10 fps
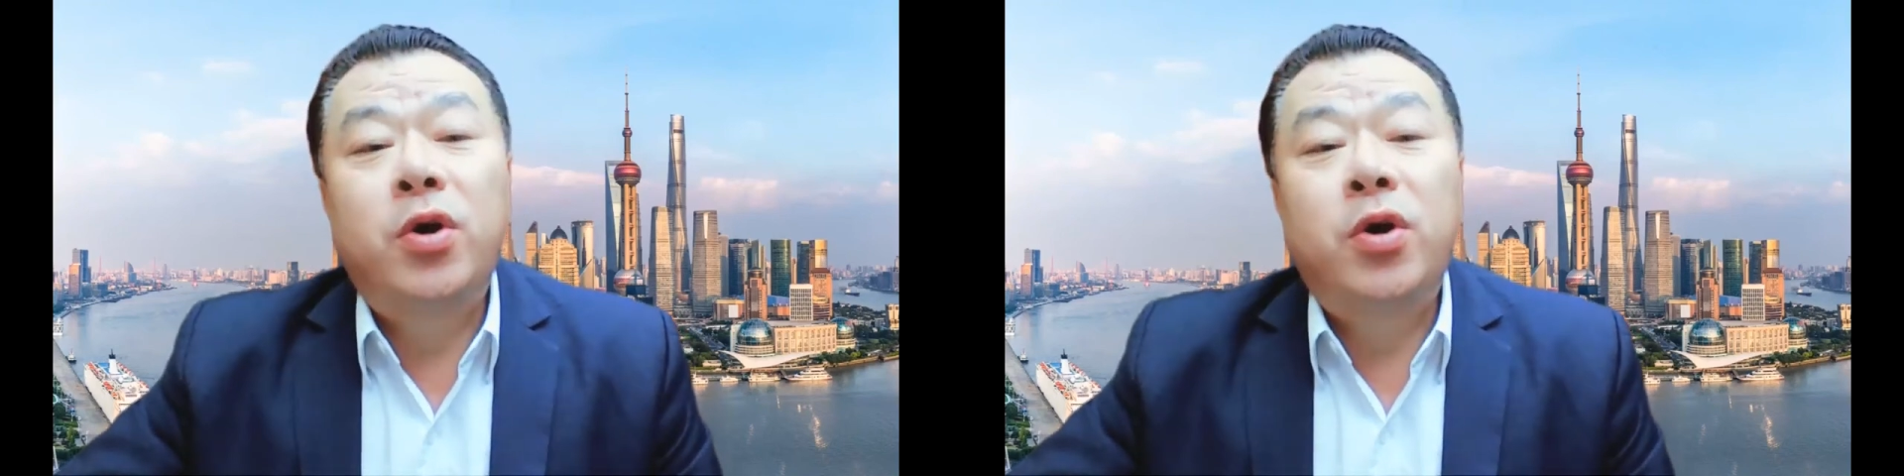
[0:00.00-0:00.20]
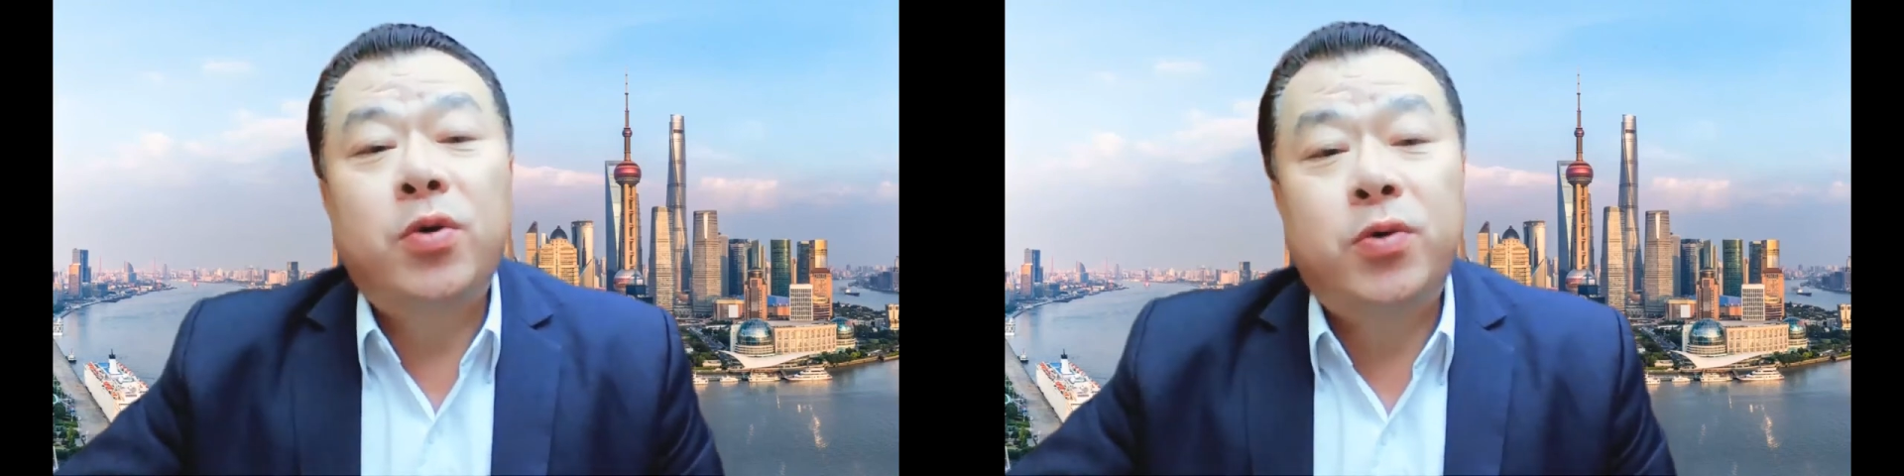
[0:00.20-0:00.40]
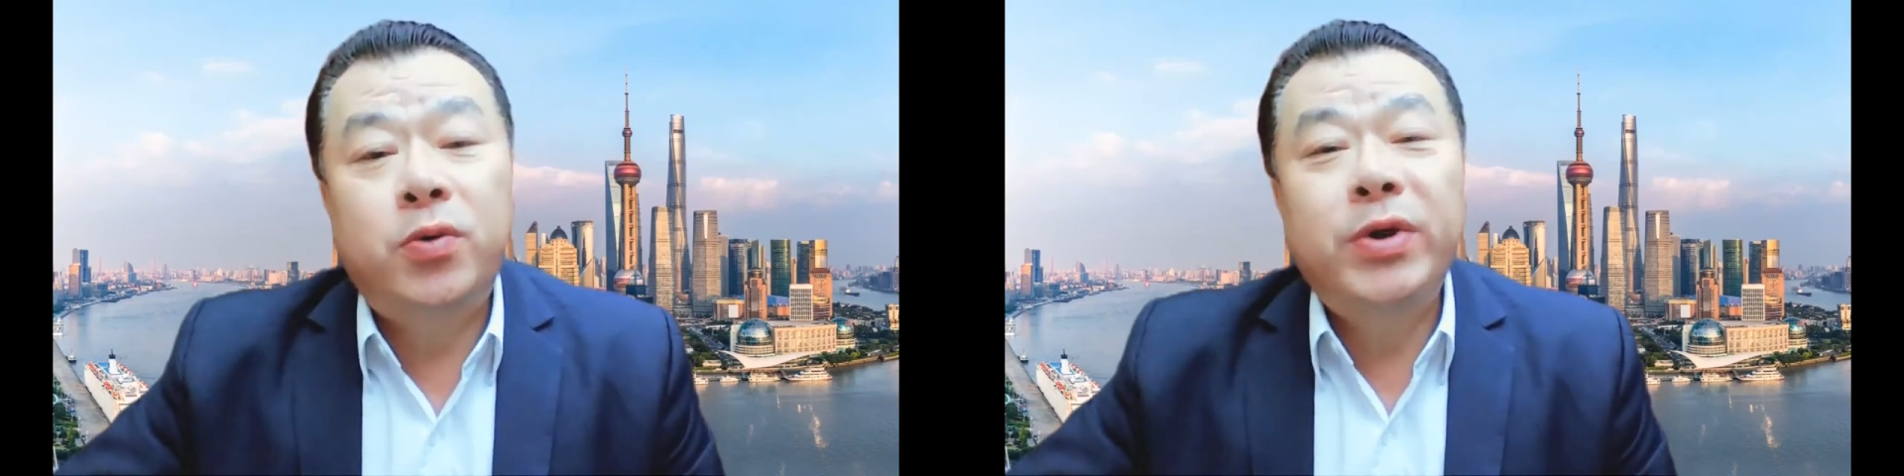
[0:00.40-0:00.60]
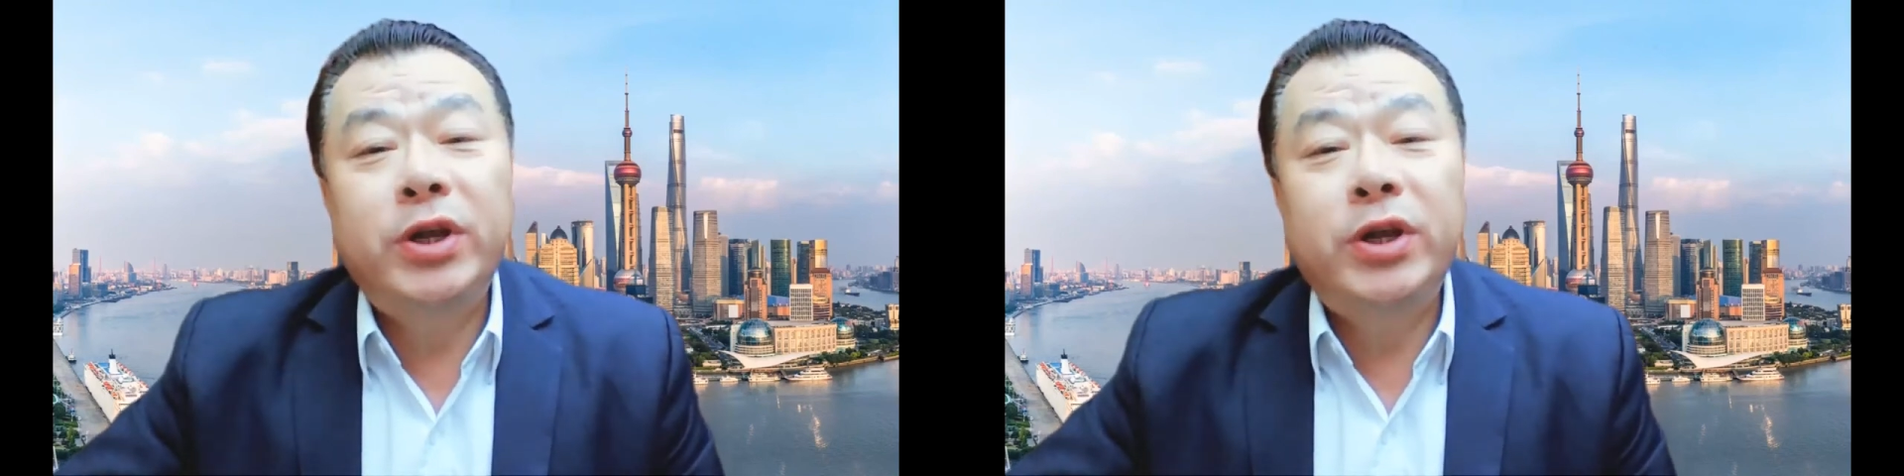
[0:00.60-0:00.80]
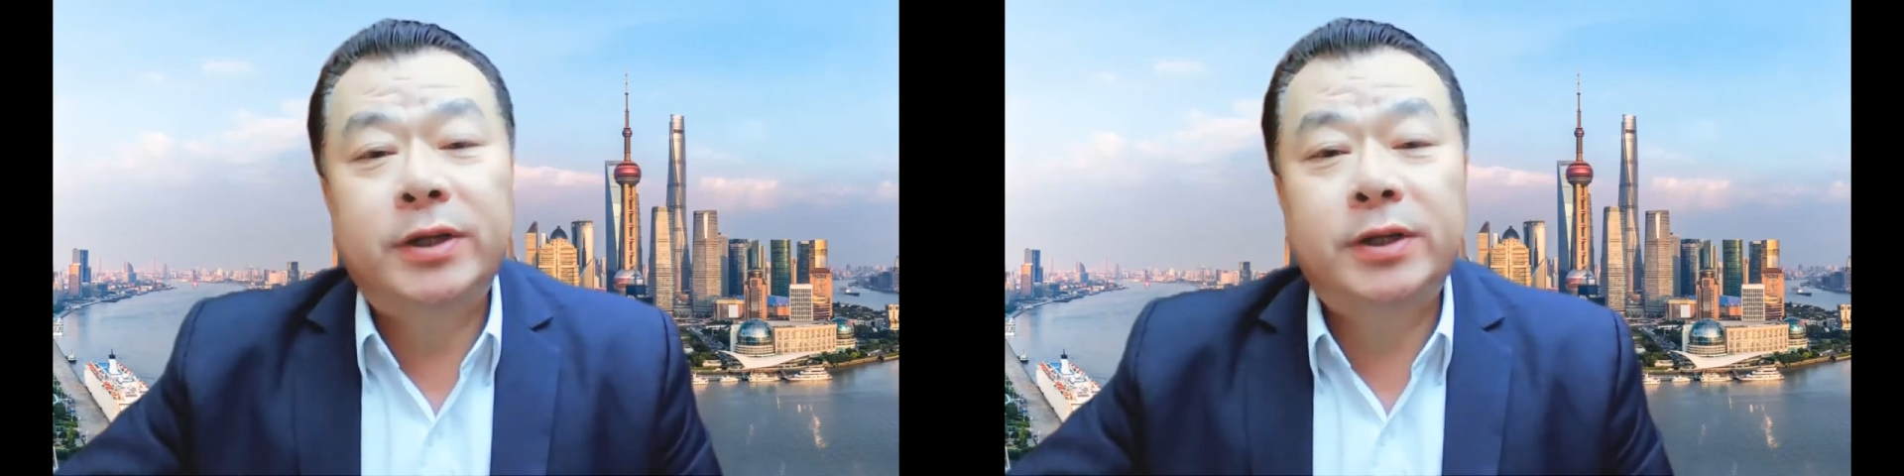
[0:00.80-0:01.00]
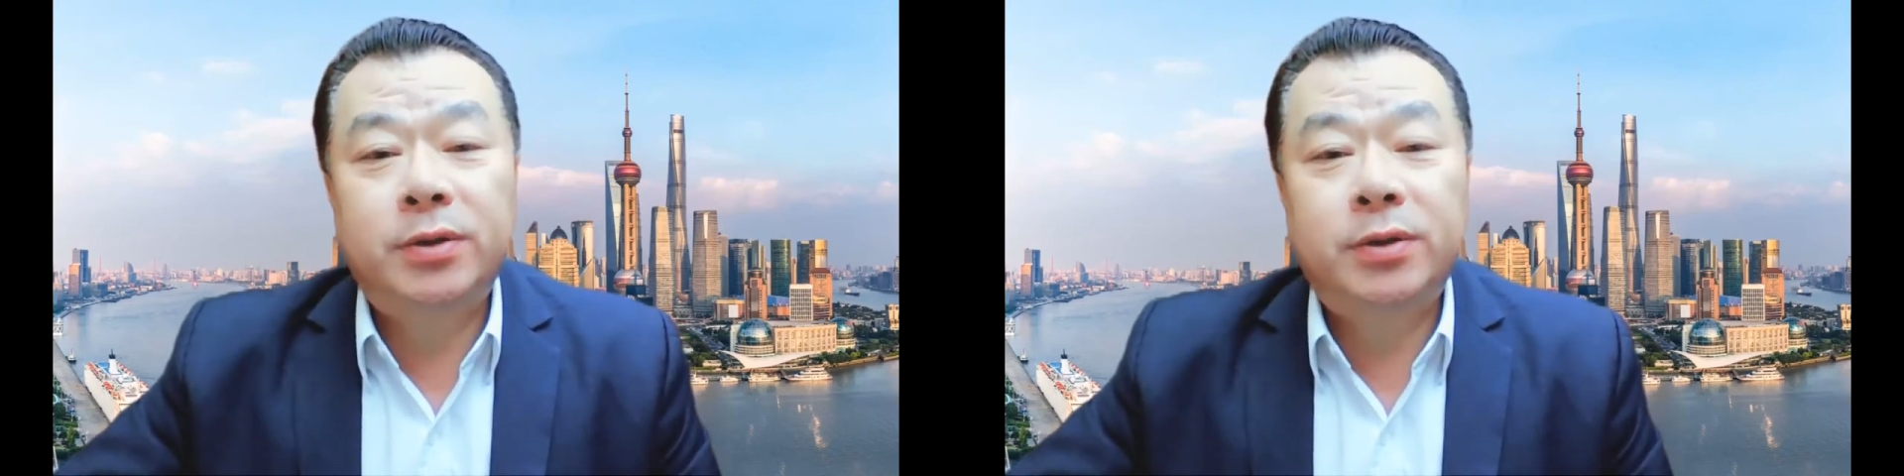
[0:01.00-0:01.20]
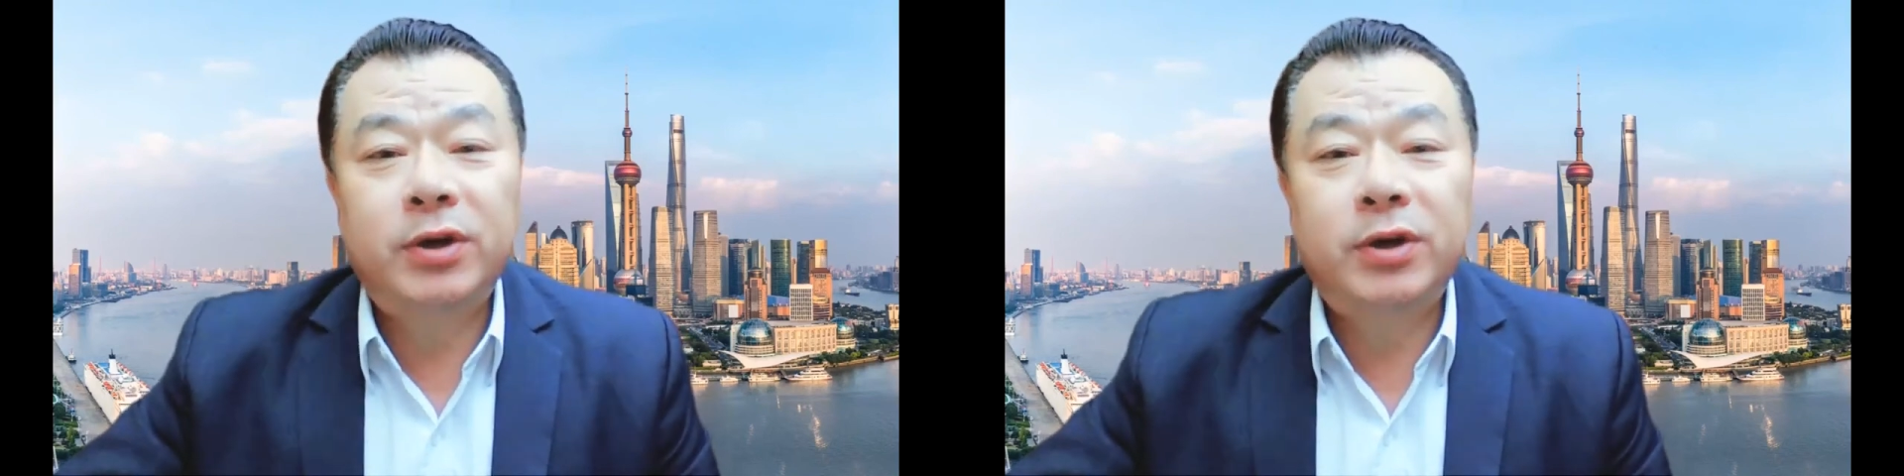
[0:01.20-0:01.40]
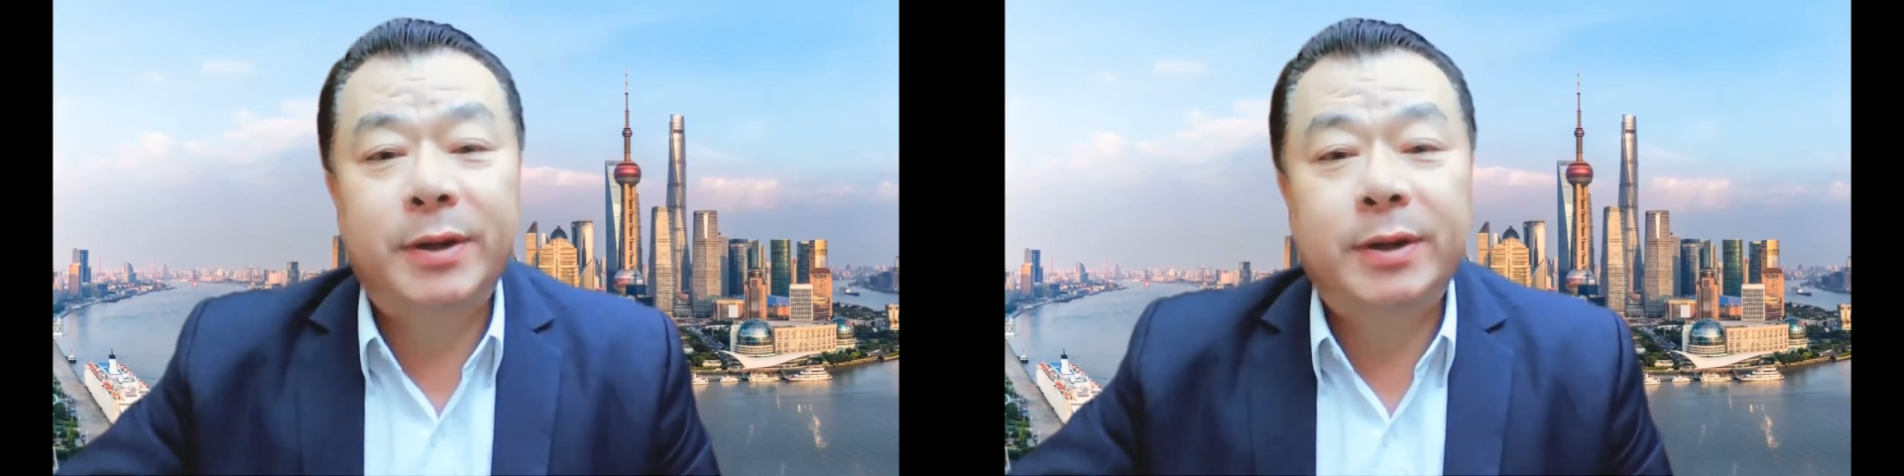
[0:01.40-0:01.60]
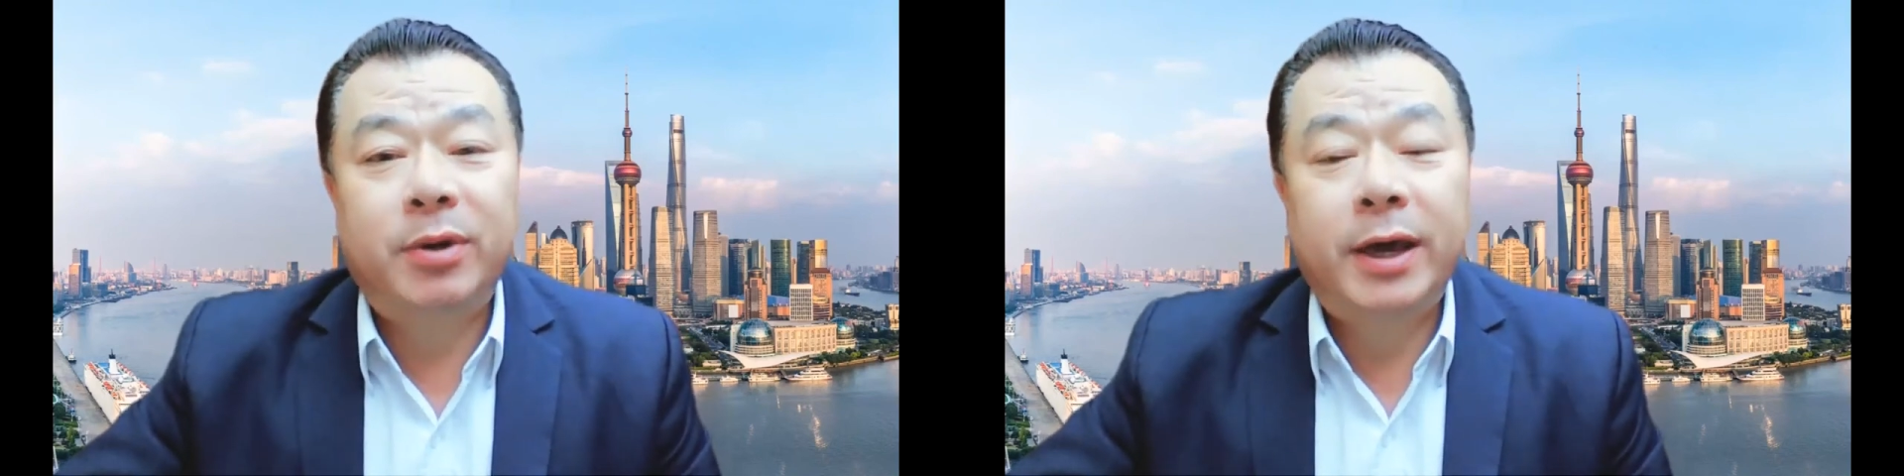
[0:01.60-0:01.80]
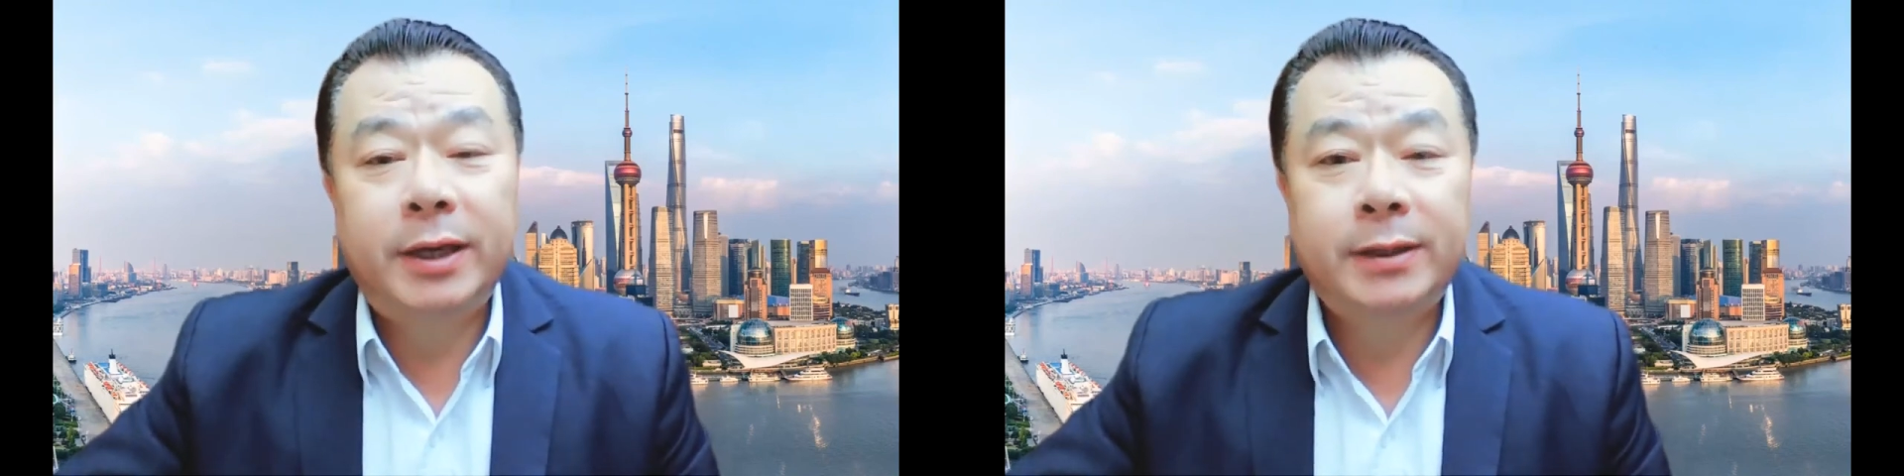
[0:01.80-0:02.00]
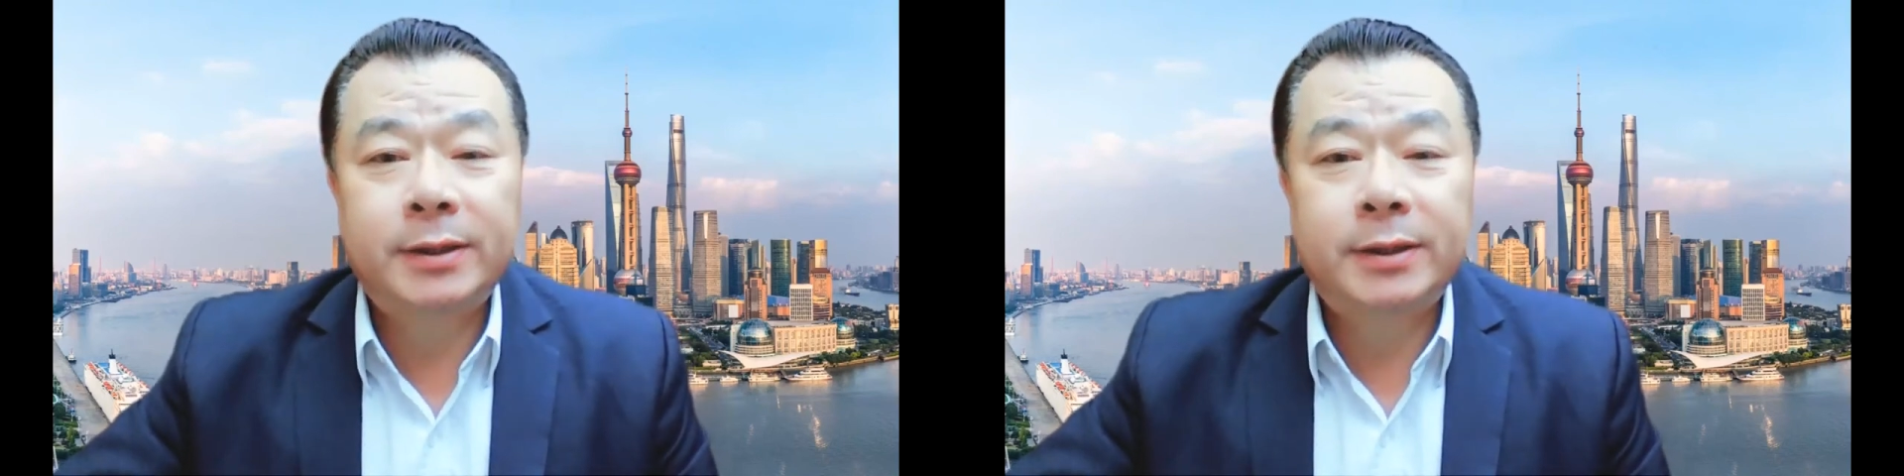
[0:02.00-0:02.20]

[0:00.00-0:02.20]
crew wages will stabilize.